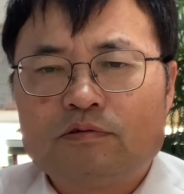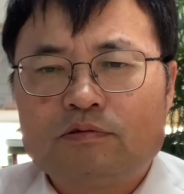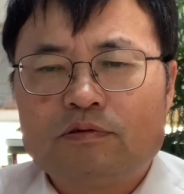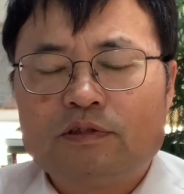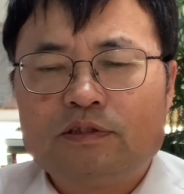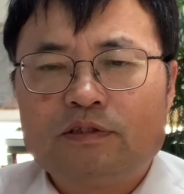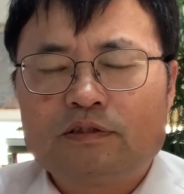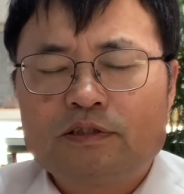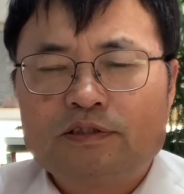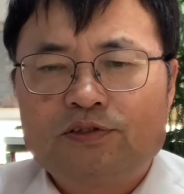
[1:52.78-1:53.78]
under
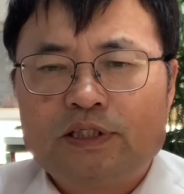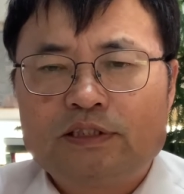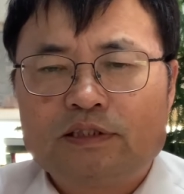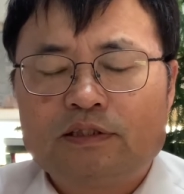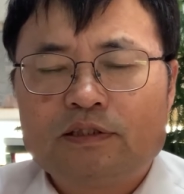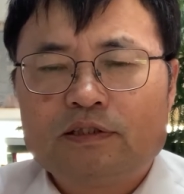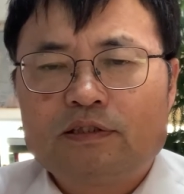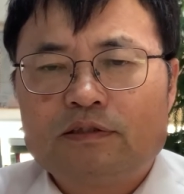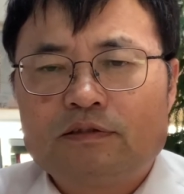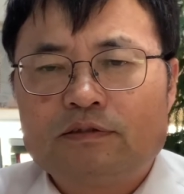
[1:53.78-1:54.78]
construction,
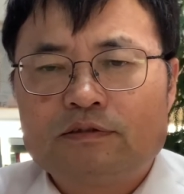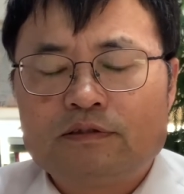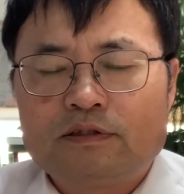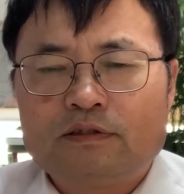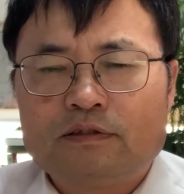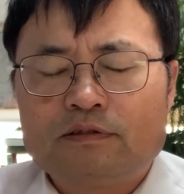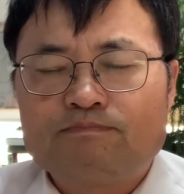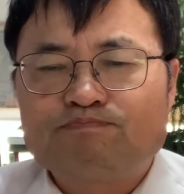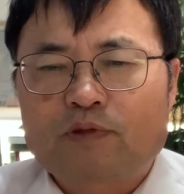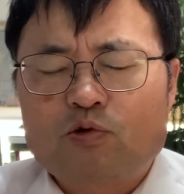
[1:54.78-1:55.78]
while
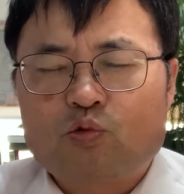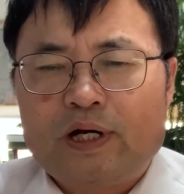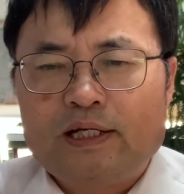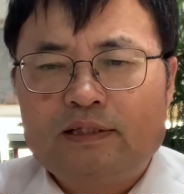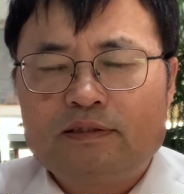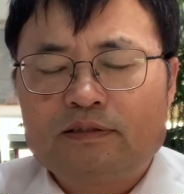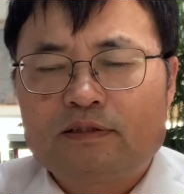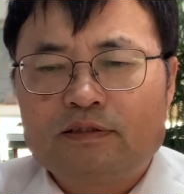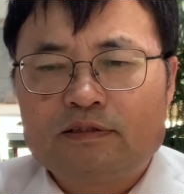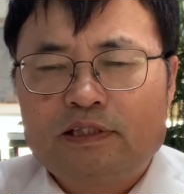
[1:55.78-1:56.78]

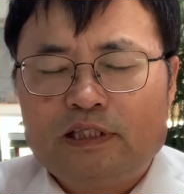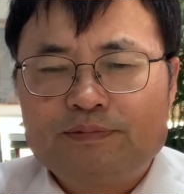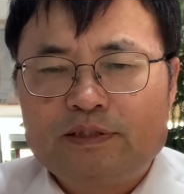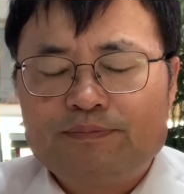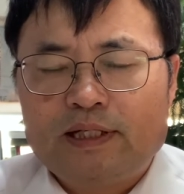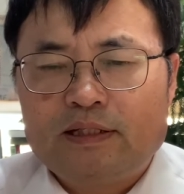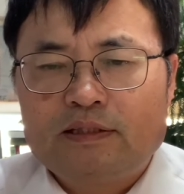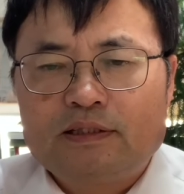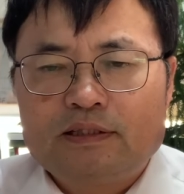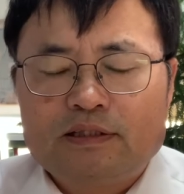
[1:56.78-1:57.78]
the delivery
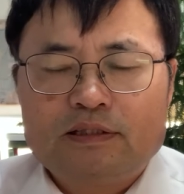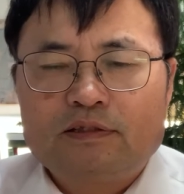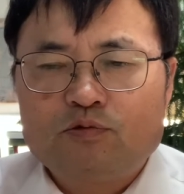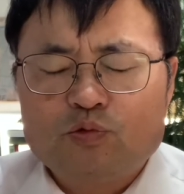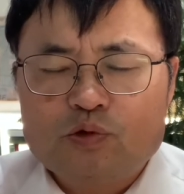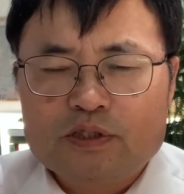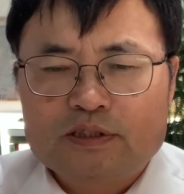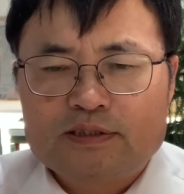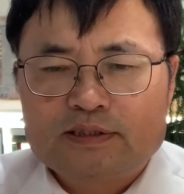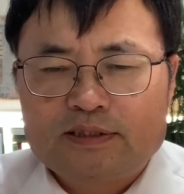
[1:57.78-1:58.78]
man
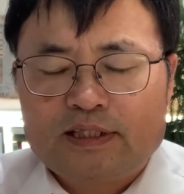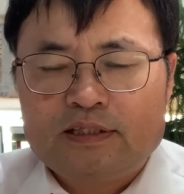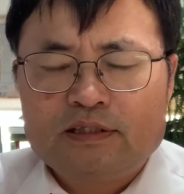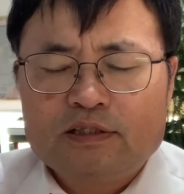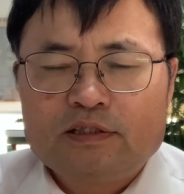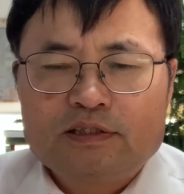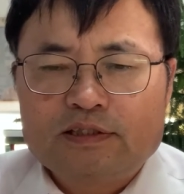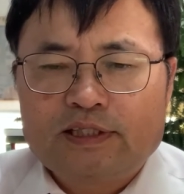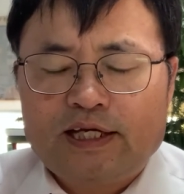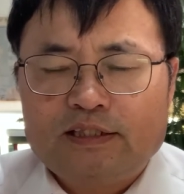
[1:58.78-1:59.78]
workers, they
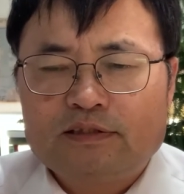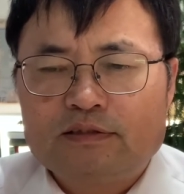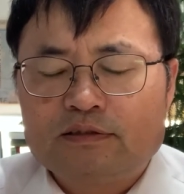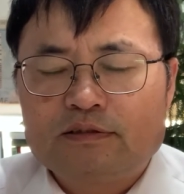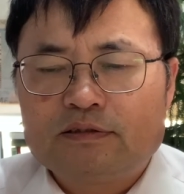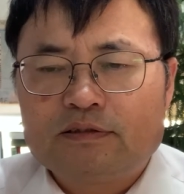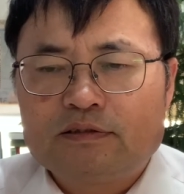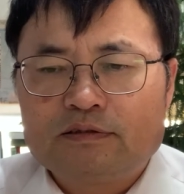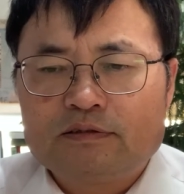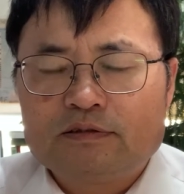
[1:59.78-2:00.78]
carried
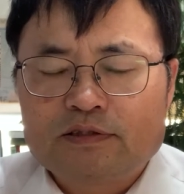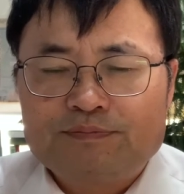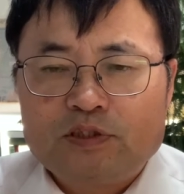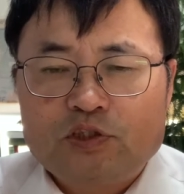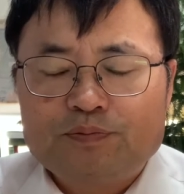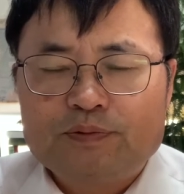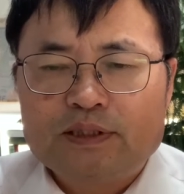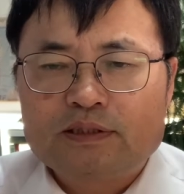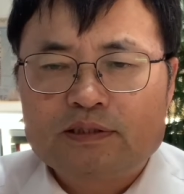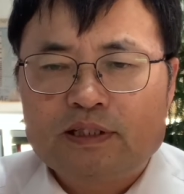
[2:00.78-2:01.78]
some
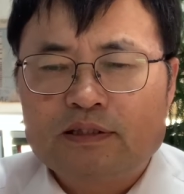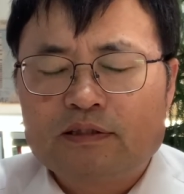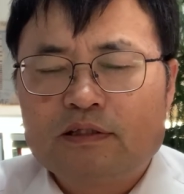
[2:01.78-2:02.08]
equipment, then